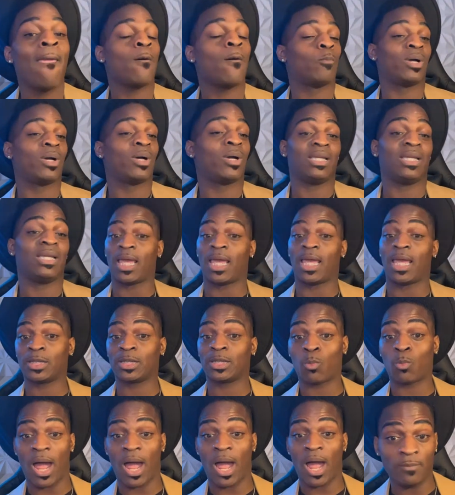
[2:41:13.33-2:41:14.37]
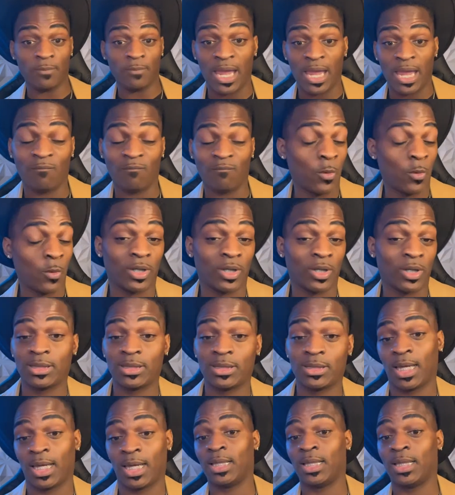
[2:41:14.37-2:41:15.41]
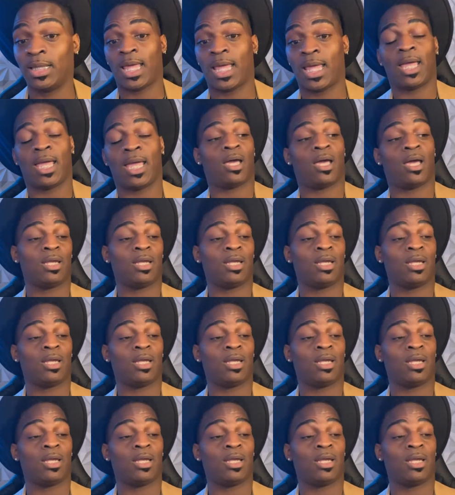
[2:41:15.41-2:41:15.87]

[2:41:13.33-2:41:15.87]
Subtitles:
When his ex-wife came forward and said that